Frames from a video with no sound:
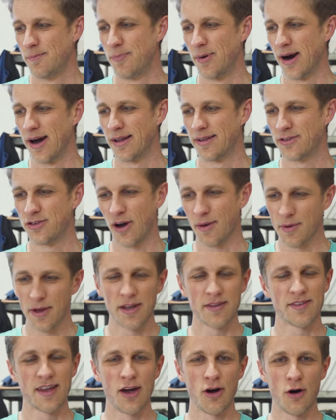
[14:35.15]
But so I'm going
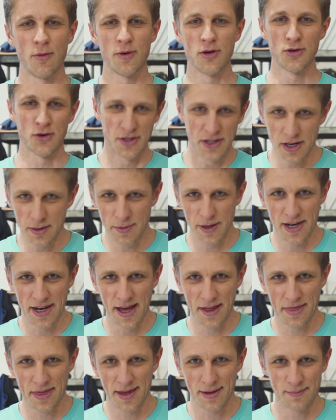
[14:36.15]
to stay home and do a little bit of
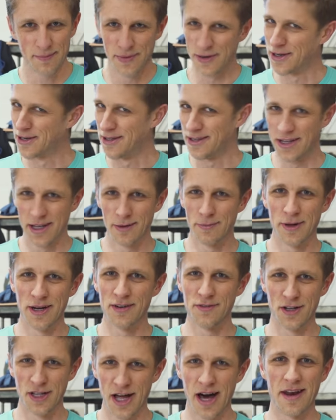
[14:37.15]
nothing, but a little bit
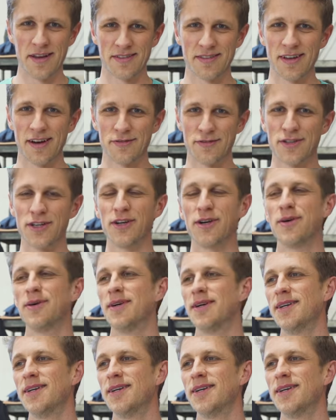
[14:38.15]
of a lot of stuff too.